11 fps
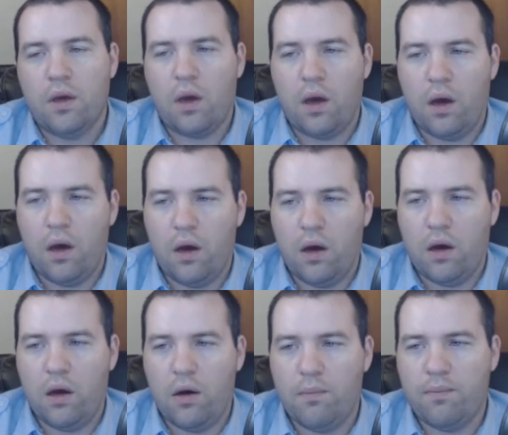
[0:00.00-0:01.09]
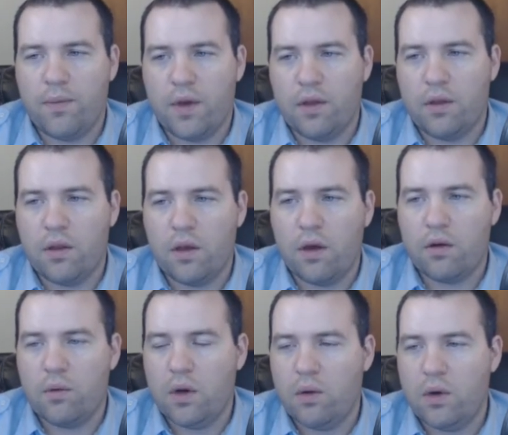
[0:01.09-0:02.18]
And then the other
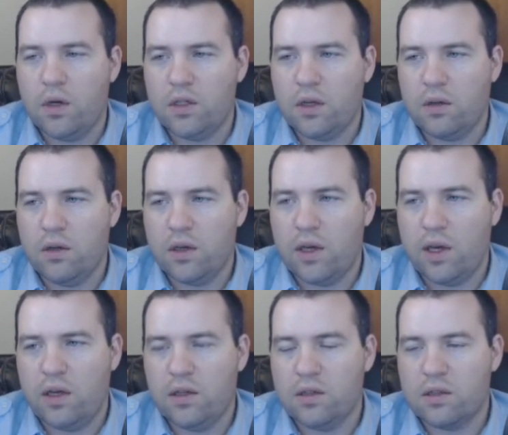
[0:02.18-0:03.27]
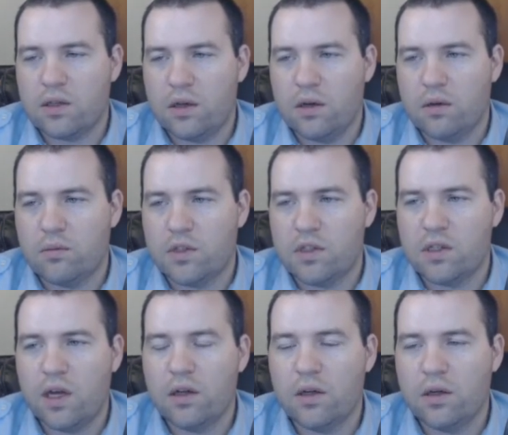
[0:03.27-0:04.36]
one I want to take a look at is
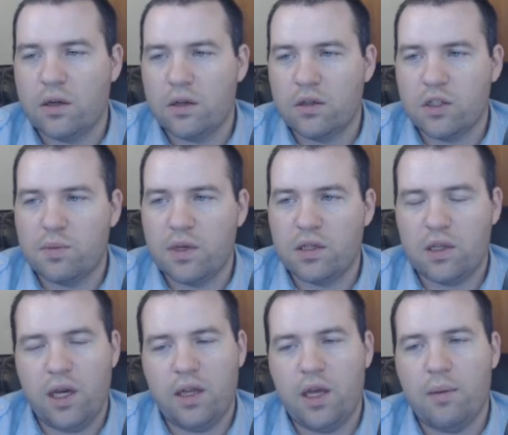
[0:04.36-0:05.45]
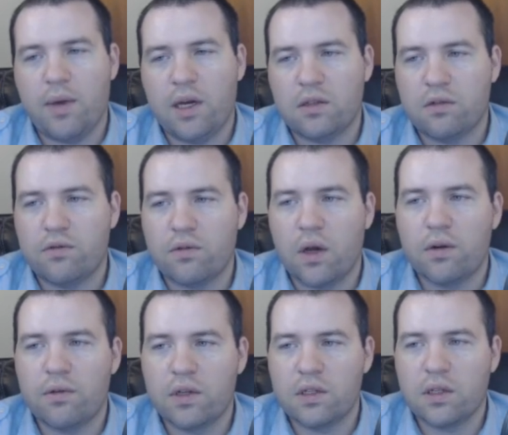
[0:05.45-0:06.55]
Stellar, just because it had that massive run
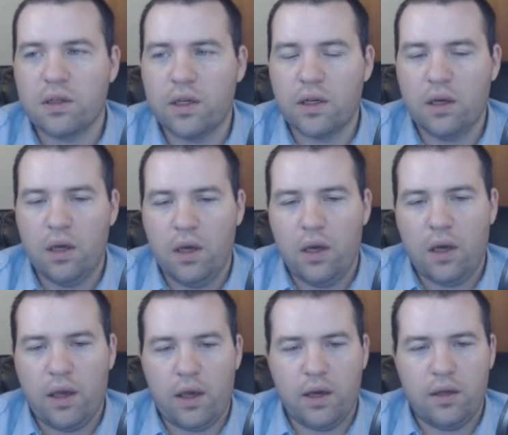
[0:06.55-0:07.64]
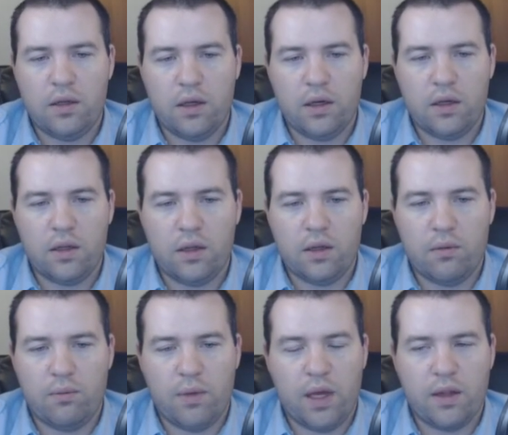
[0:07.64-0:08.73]
recently. And
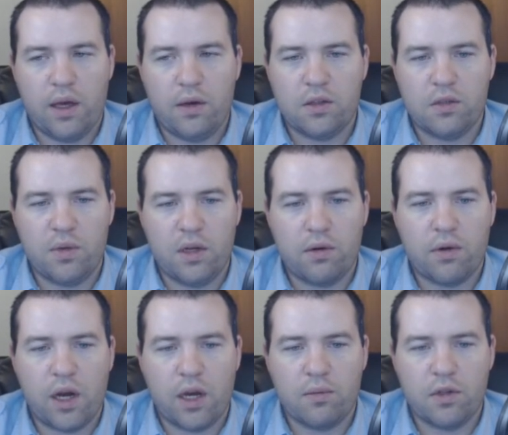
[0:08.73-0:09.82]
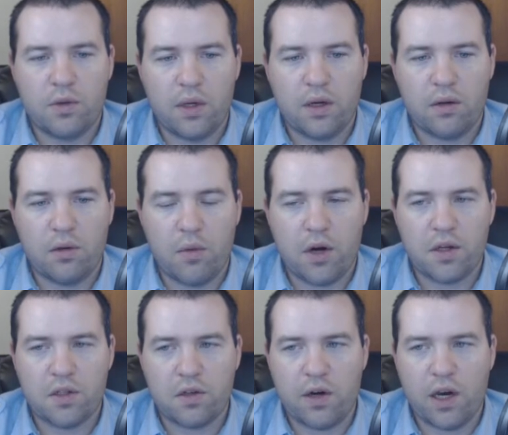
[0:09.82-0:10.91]
man, that has been a ride between the
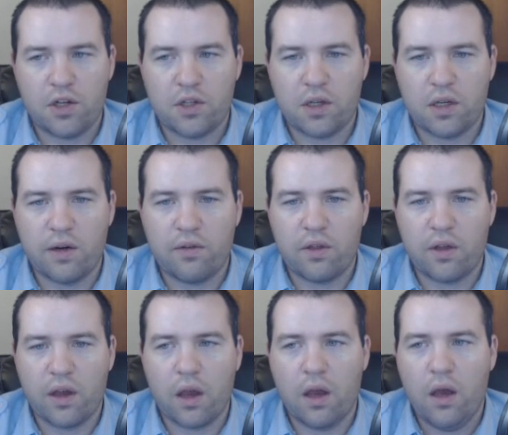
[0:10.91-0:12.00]
markets crashing and everything.